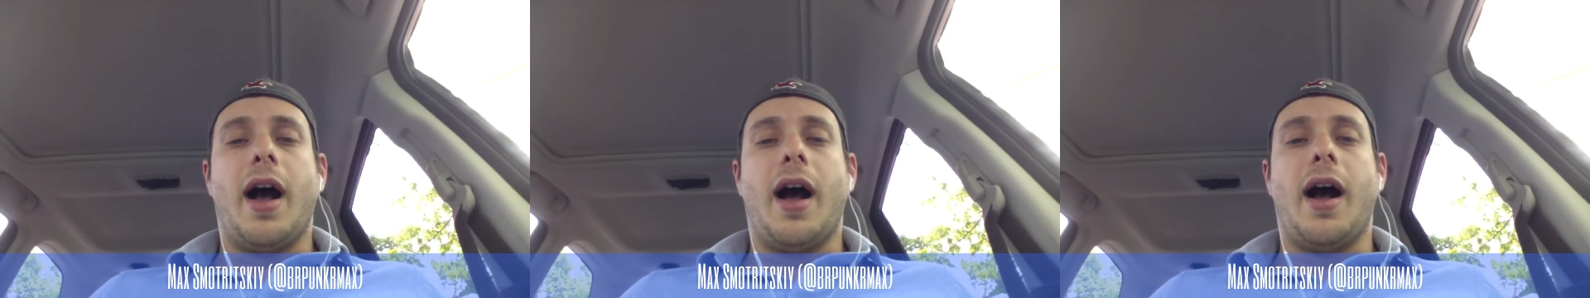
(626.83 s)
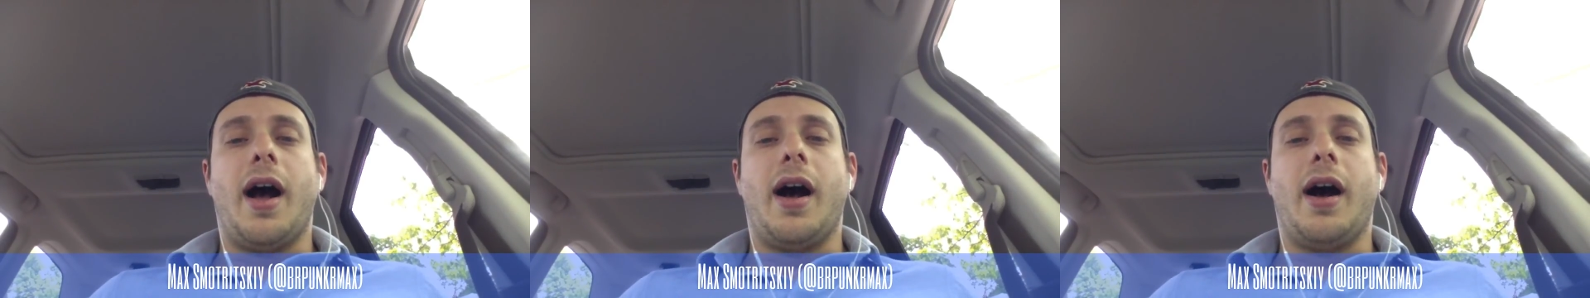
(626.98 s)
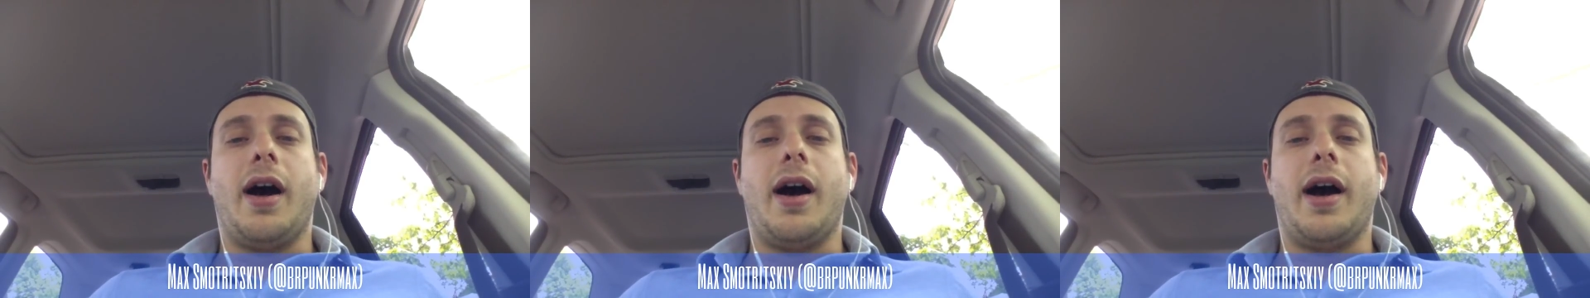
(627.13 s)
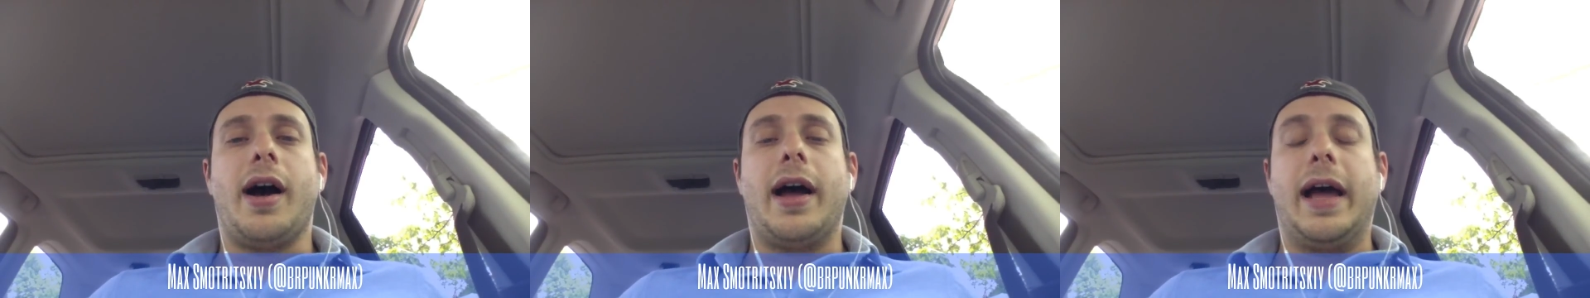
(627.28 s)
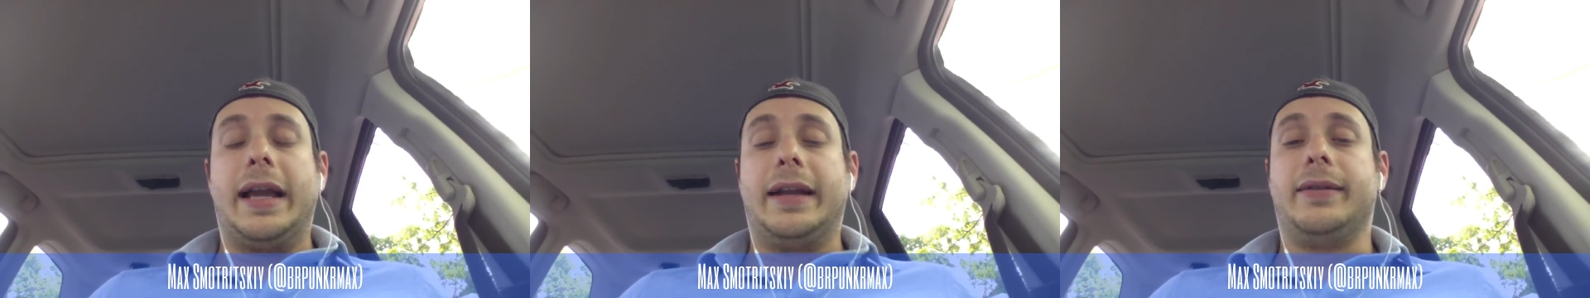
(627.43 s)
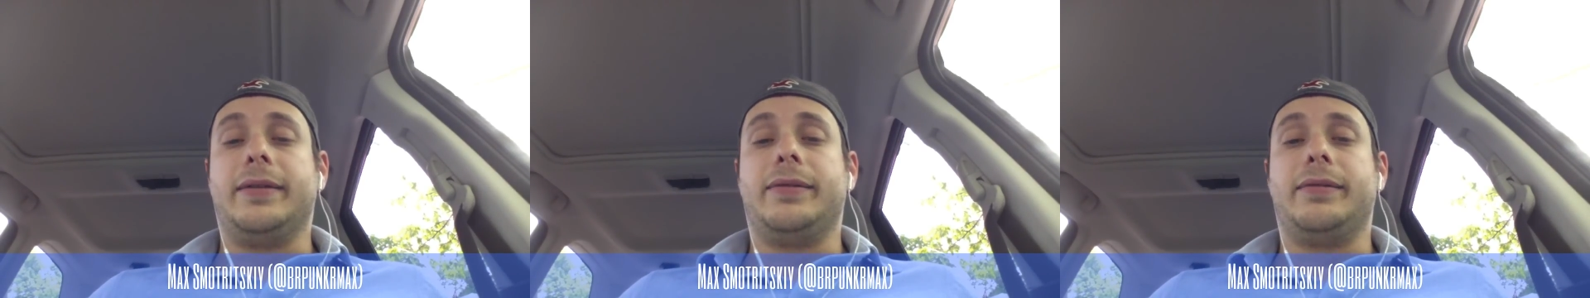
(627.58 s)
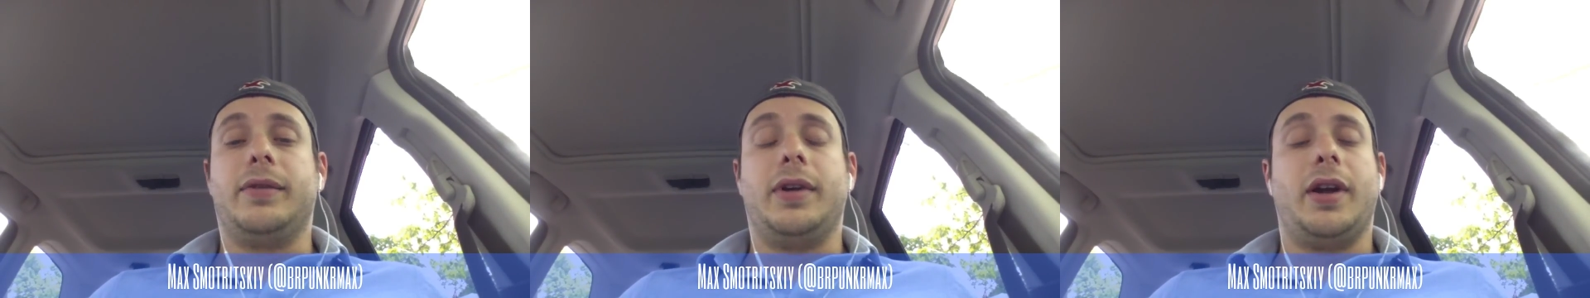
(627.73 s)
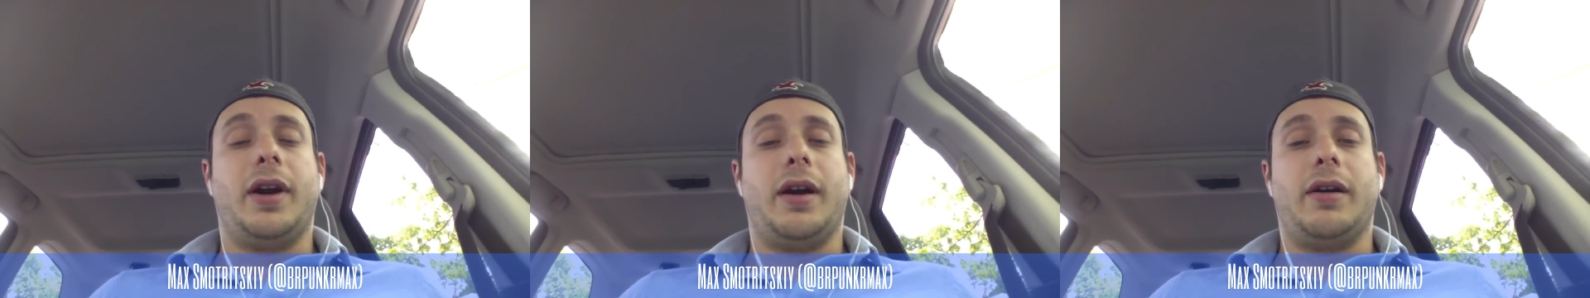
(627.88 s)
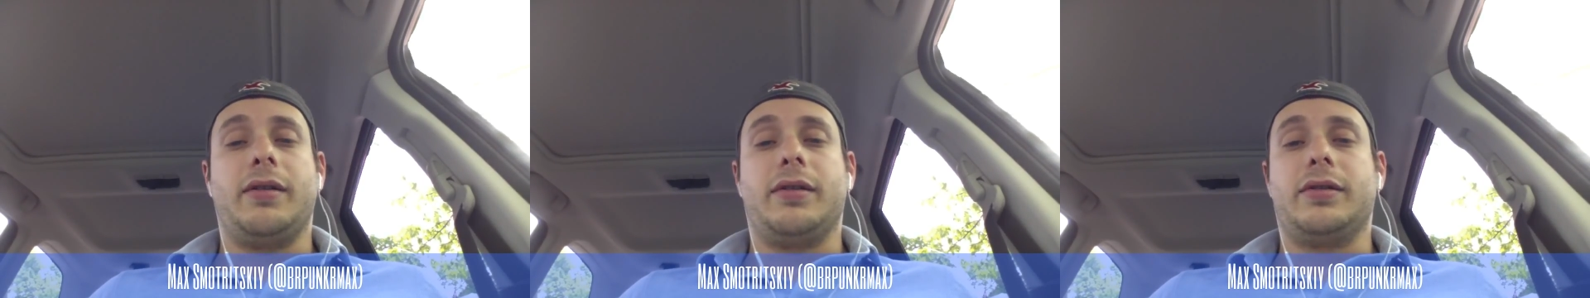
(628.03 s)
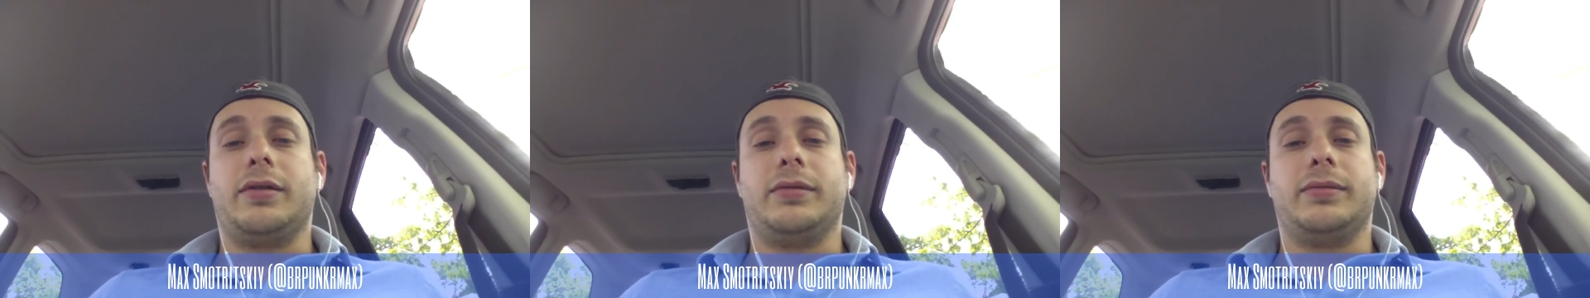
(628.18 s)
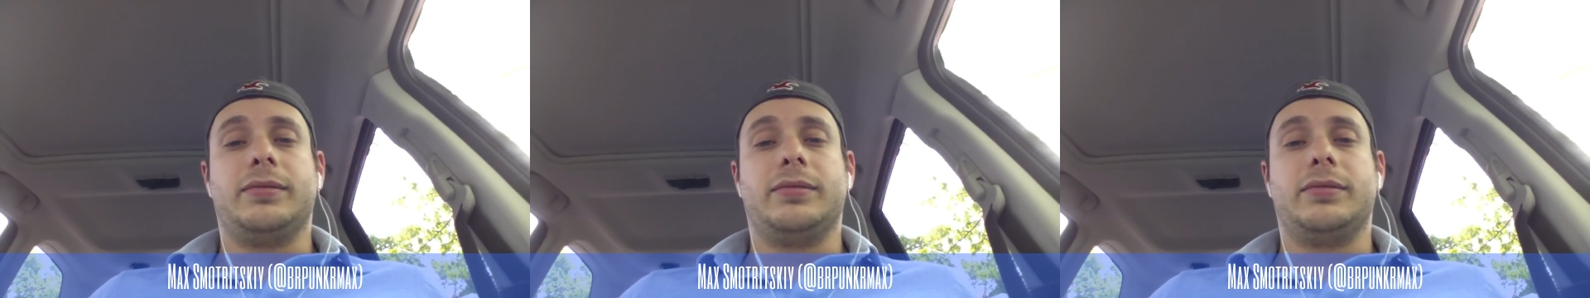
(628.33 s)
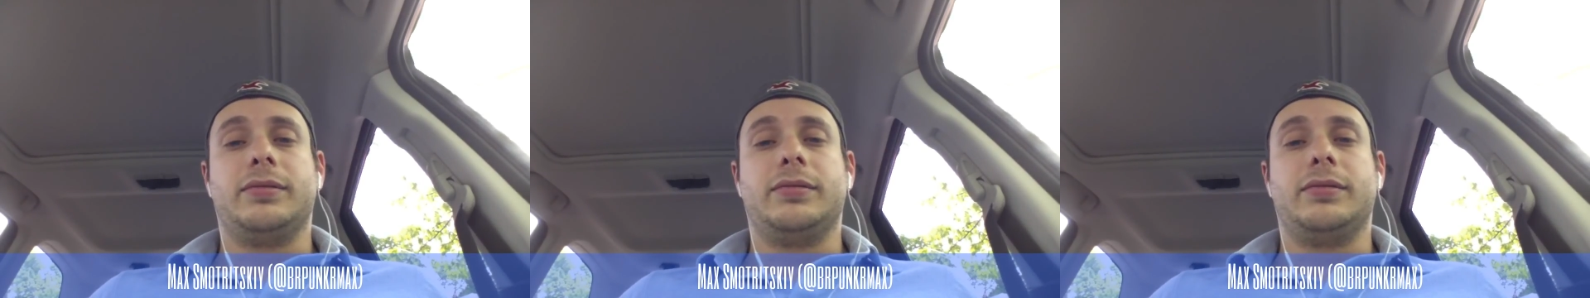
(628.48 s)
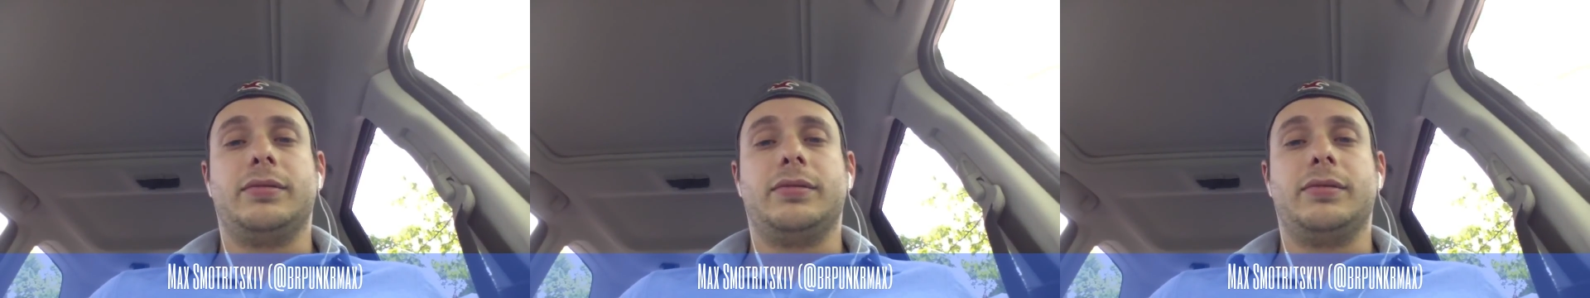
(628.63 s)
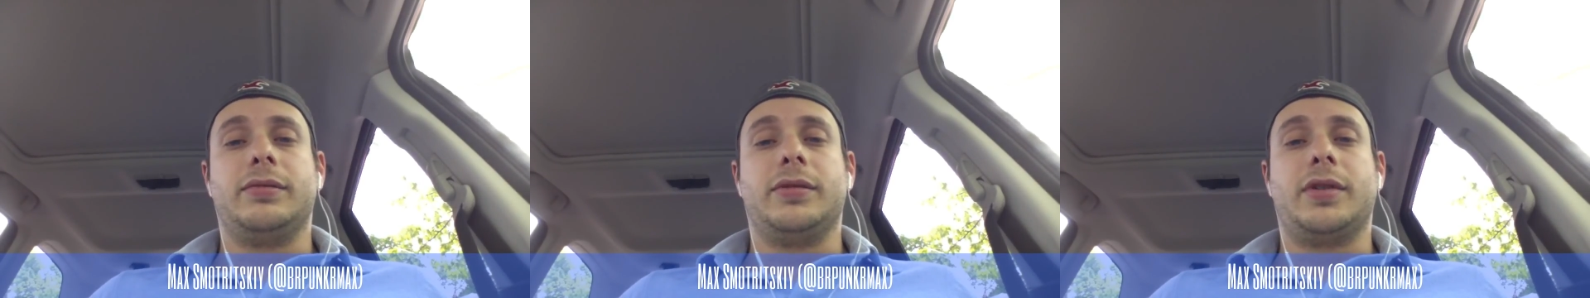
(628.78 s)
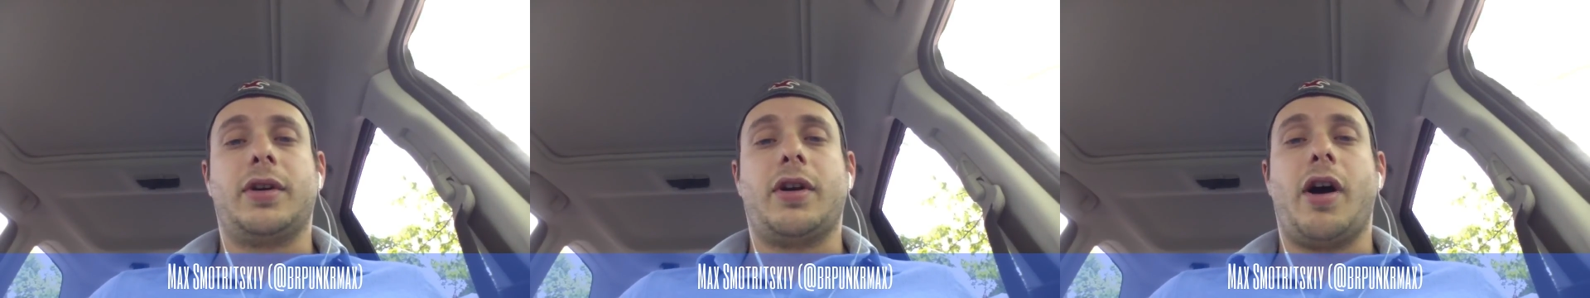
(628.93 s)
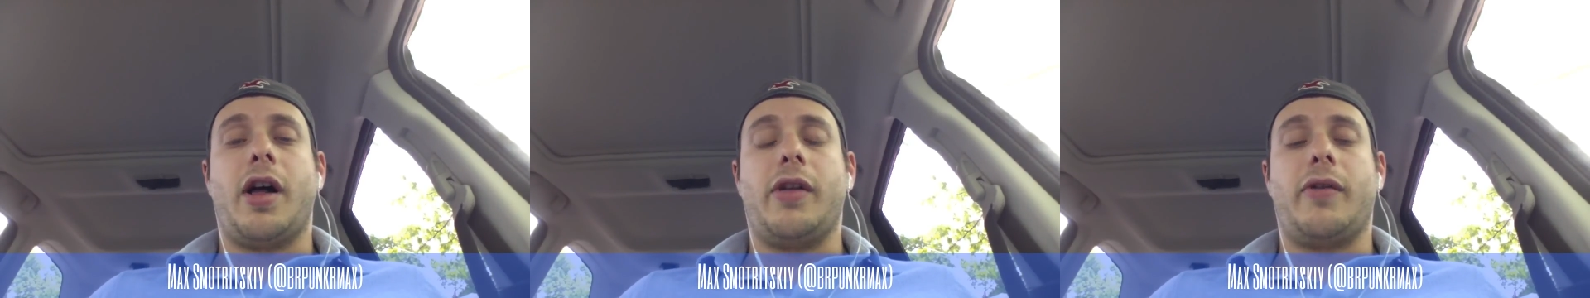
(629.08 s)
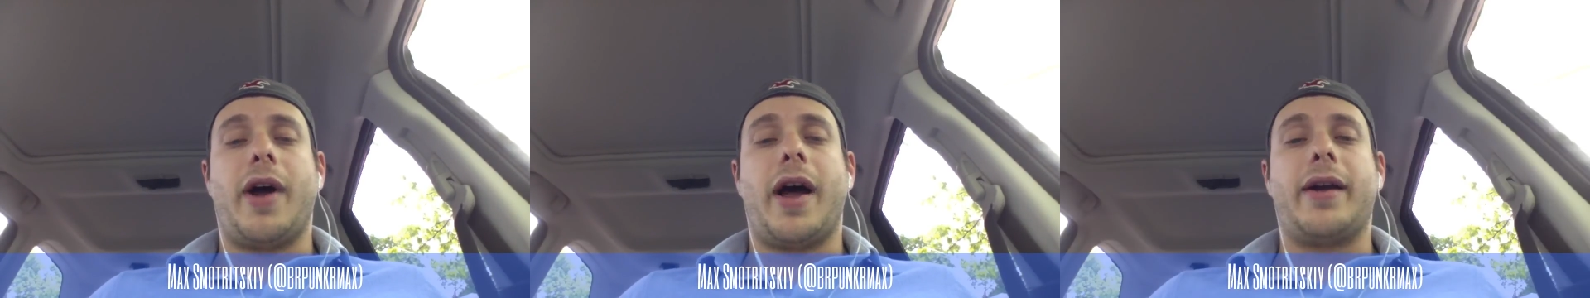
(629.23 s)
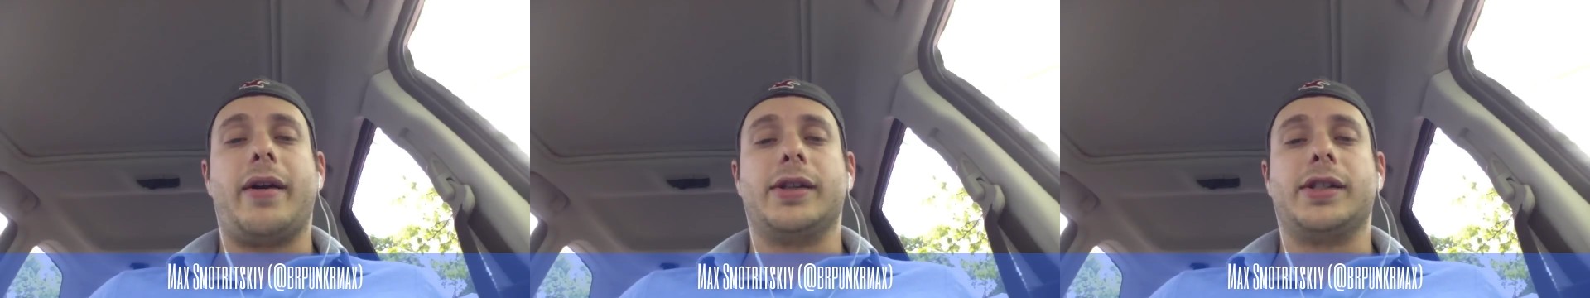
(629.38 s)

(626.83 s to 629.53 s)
Colorado